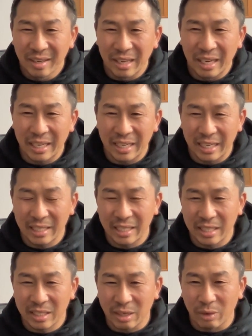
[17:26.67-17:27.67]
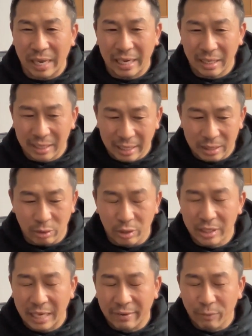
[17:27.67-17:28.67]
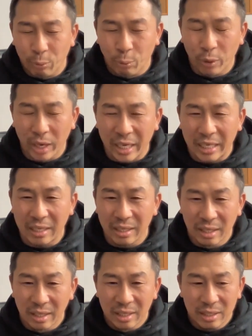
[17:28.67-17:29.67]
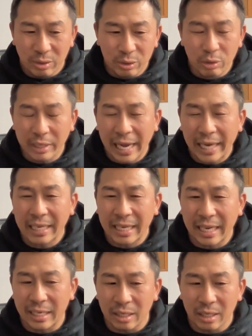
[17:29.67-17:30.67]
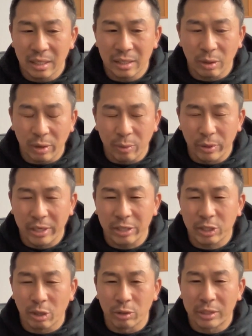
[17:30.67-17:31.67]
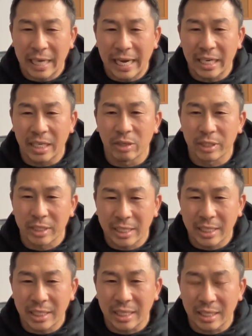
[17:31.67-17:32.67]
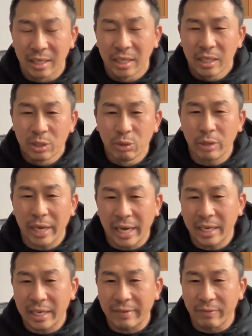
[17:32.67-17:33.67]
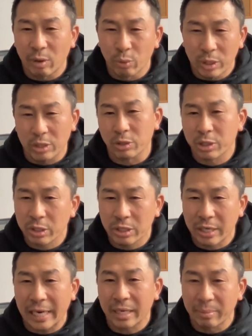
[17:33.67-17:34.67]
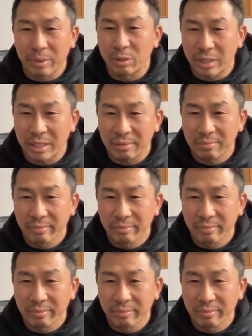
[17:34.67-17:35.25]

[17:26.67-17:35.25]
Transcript: and it's so it's like really so you can't get so when there's no data, no statistics, you can't get no resources to that community.